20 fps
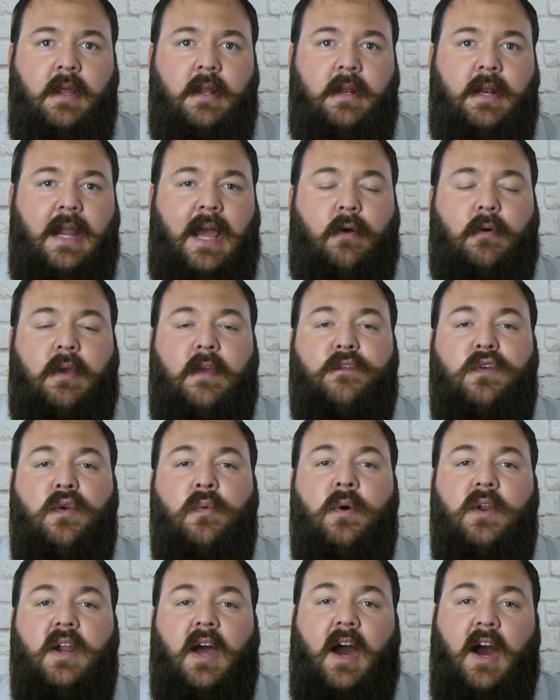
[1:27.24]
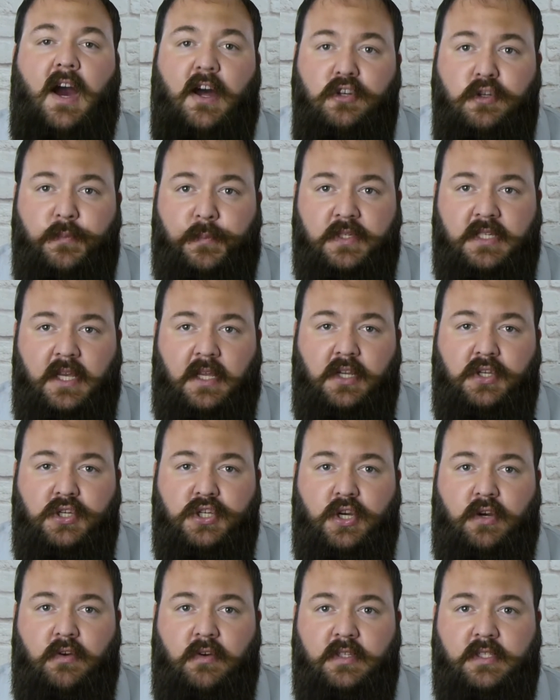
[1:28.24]
Now, if you want 100%
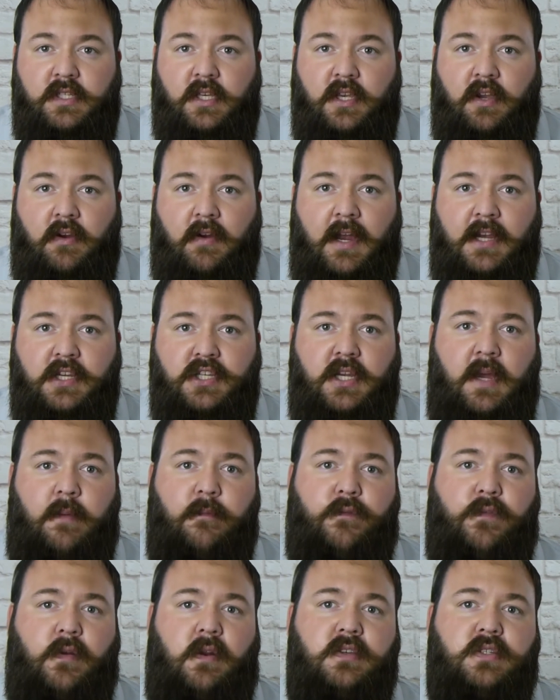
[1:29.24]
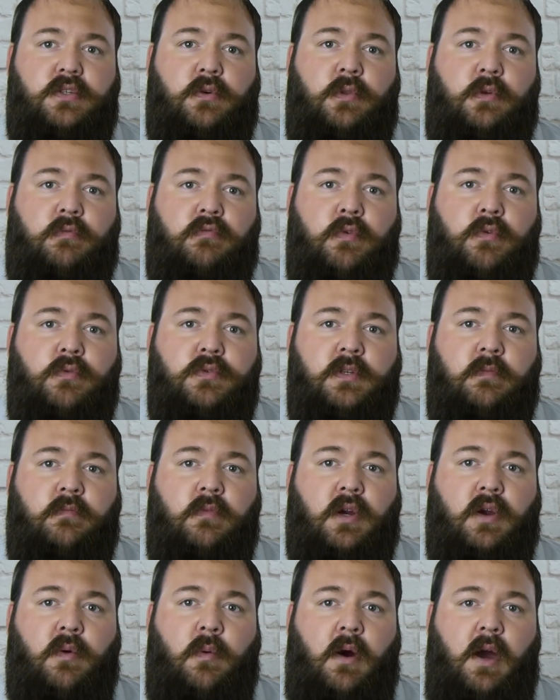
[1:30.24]
assurance that your AGM follows all the rules and
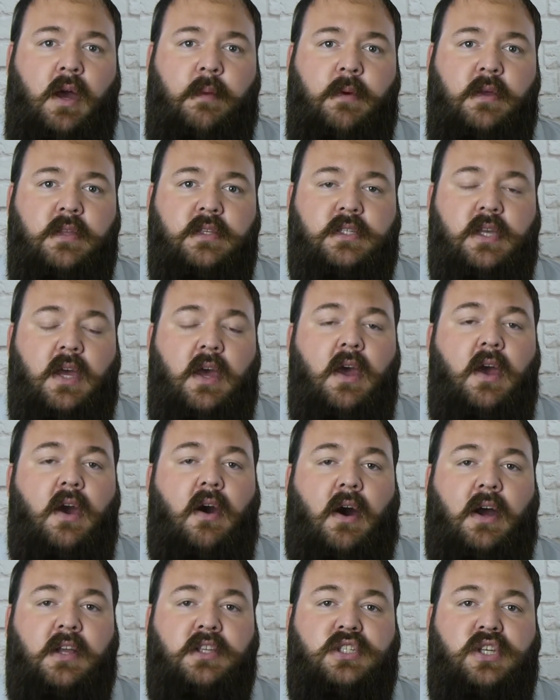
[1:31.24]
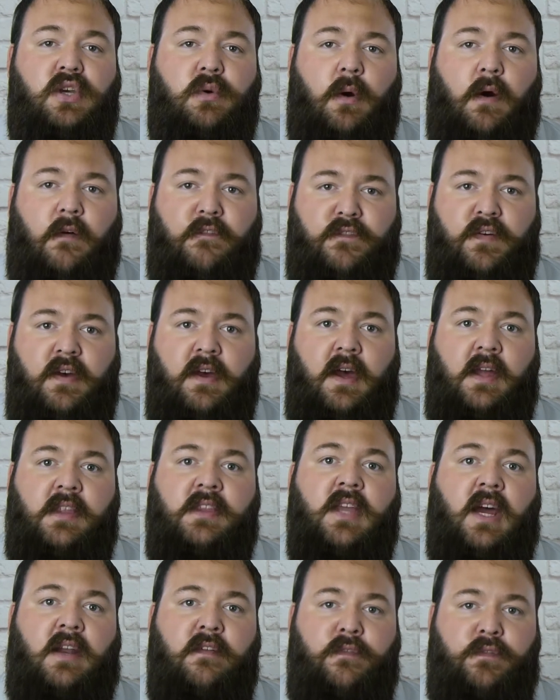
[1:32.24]
requirements, I do offer a
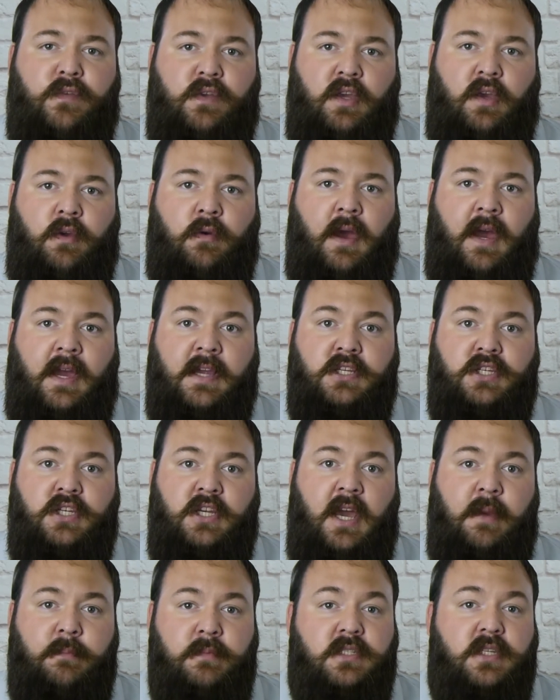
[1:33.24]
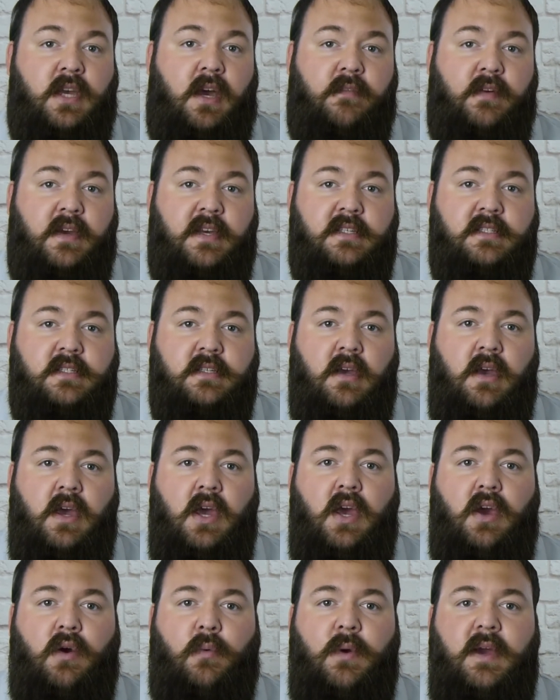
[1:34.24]
done-for-you AGM service,
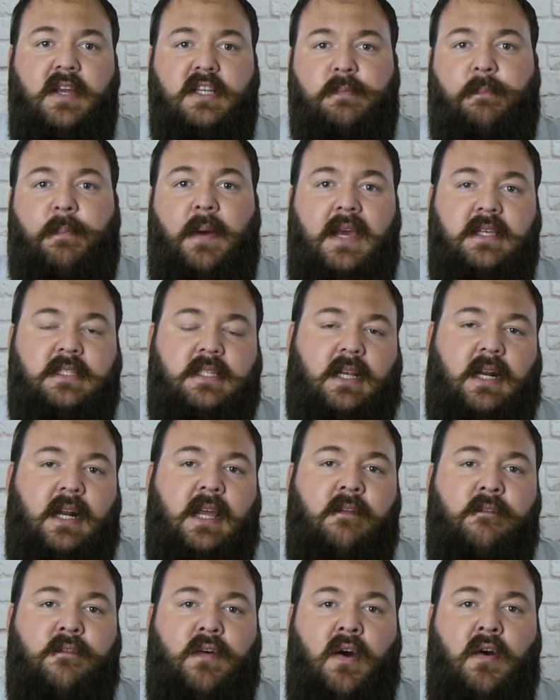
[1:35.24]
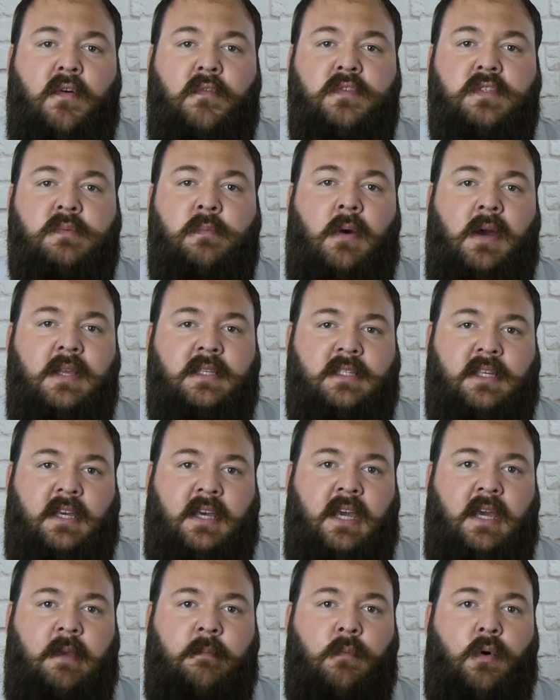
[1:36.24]
which basically involves my
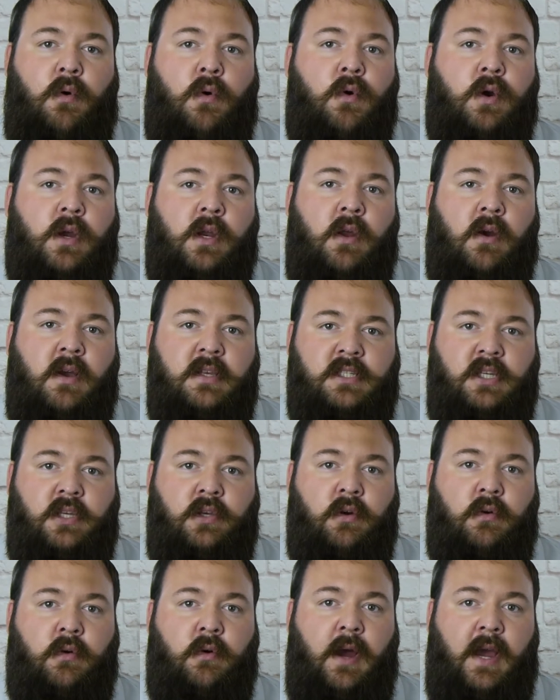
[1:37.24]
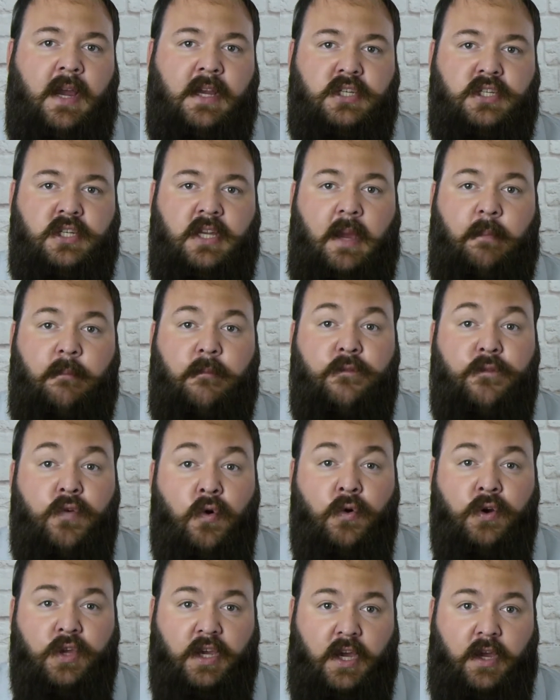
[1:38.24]
team organising your AGM
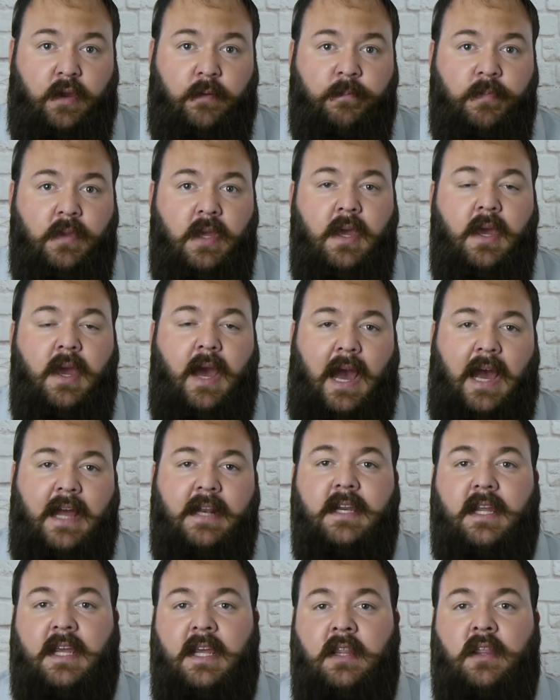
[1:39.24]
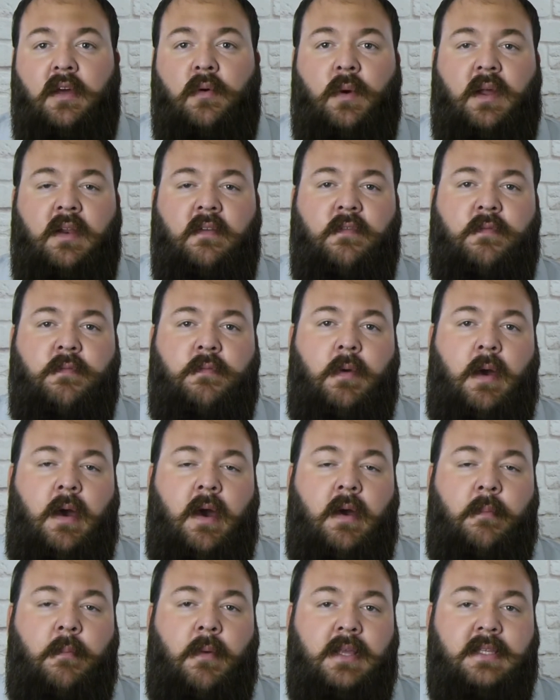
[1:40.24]
for you. And either one of
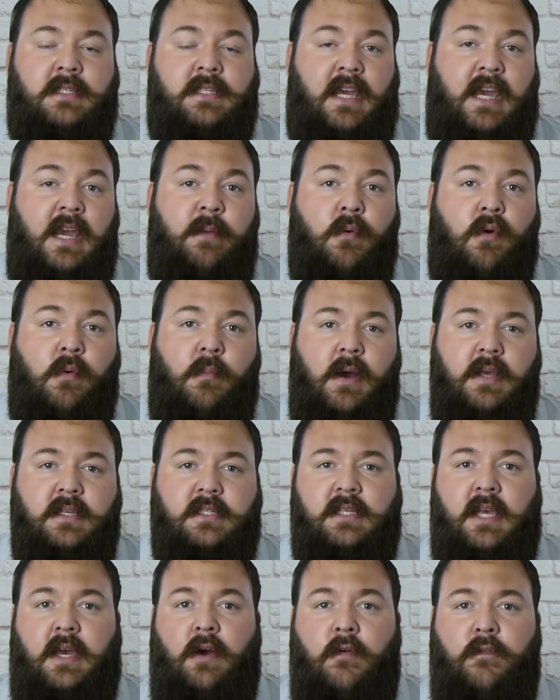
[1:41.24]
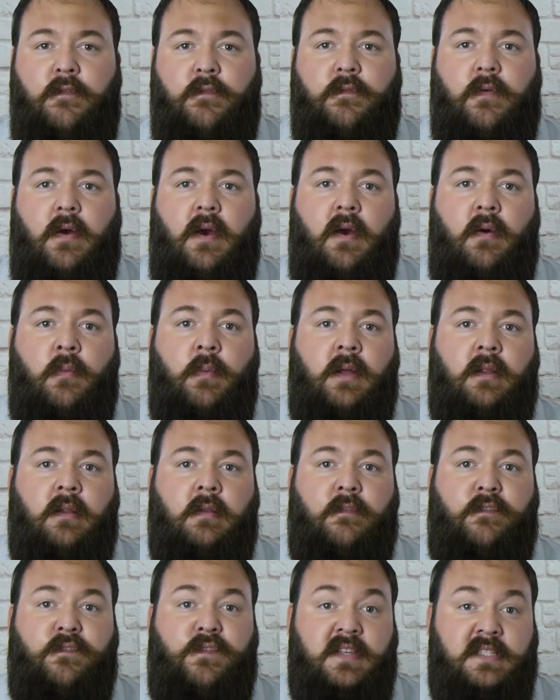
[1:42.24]
my team or myself
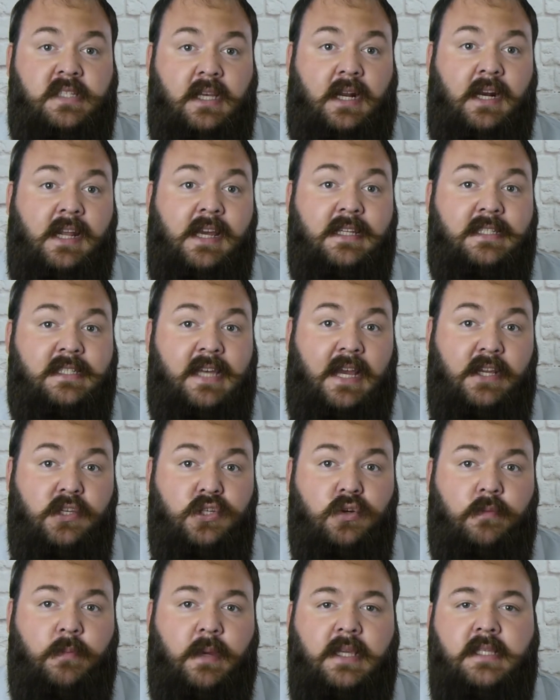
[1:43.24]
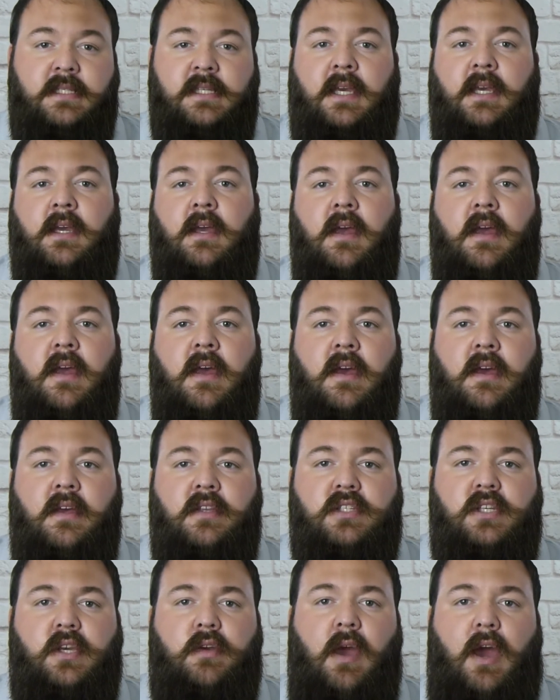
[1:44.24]
will physically attend your meeting
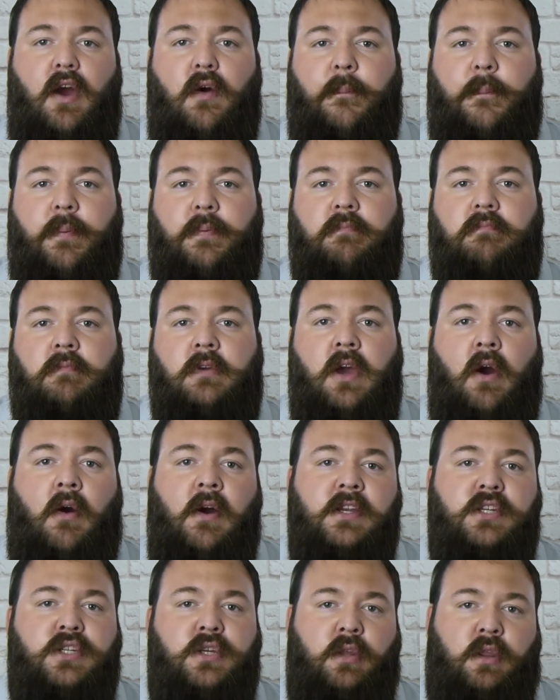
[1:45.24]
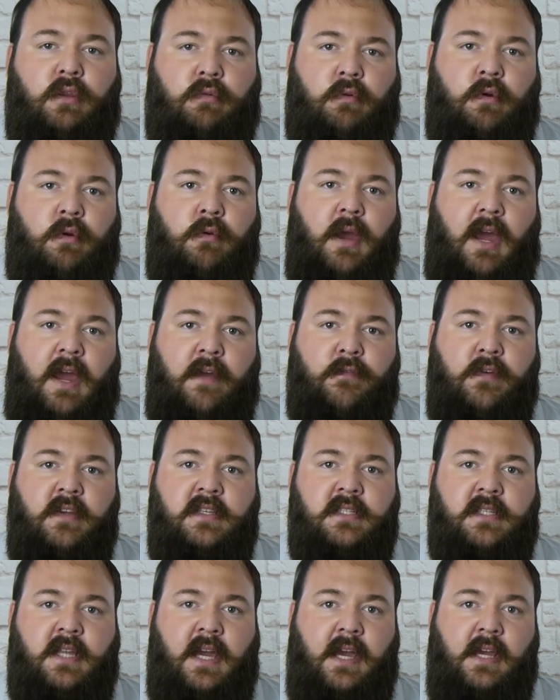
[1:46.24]
to help guide you through every
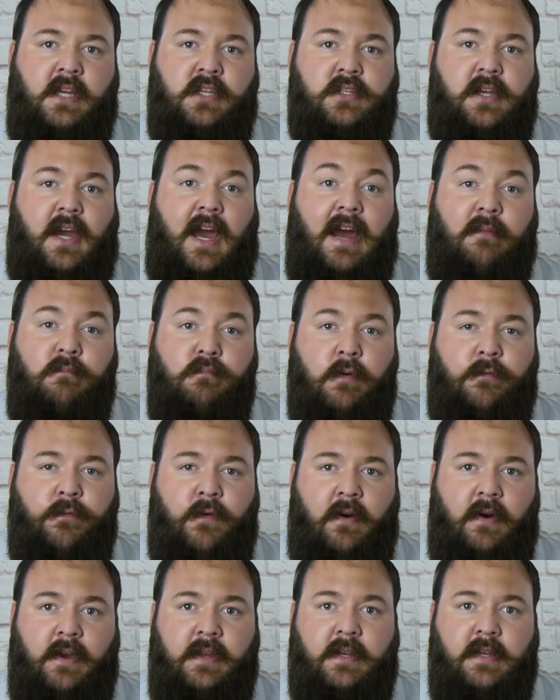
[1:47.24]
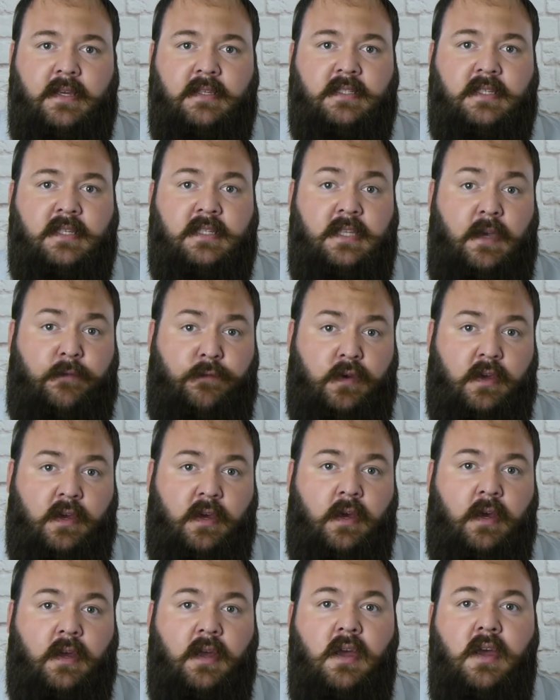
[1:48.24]
stage and provide a
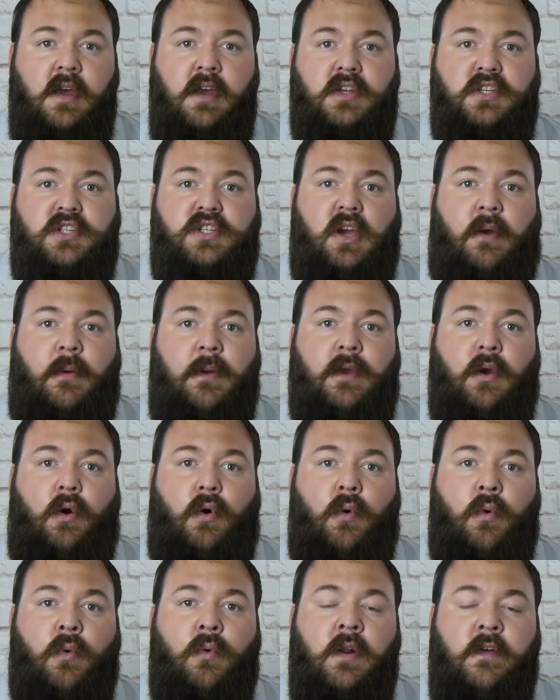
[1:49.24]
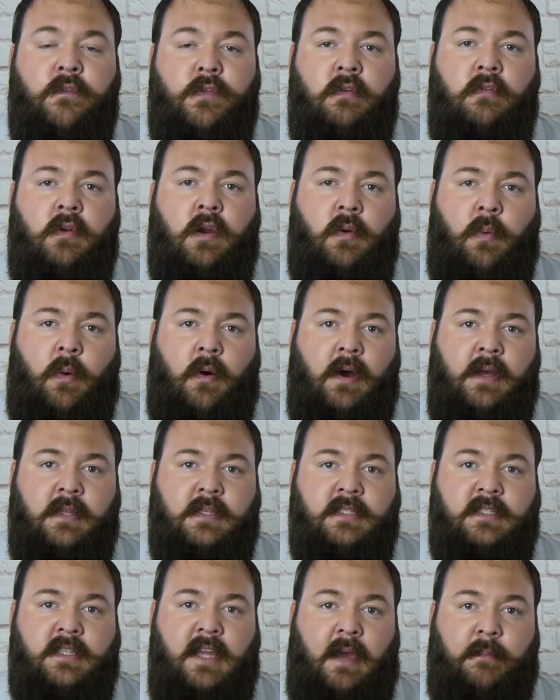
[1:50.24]
certificate showing all of the required
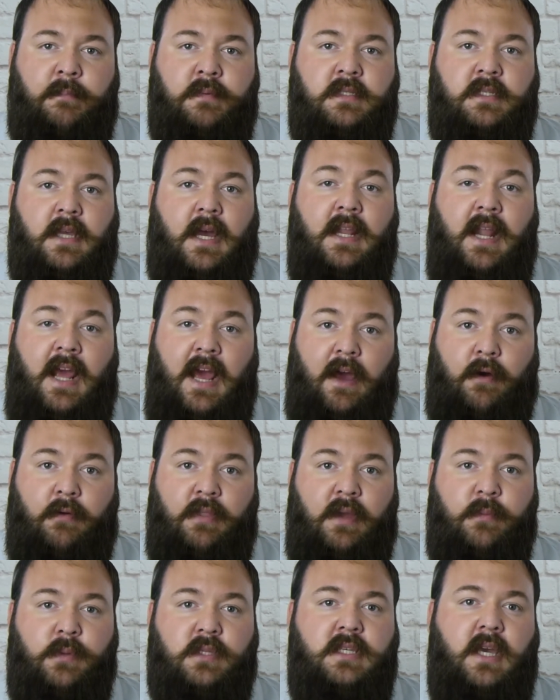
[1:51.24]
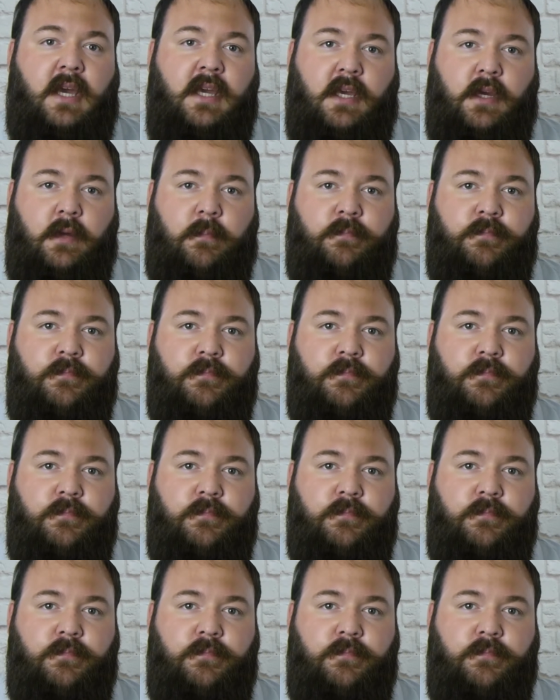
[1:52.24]
steps and how they were taken.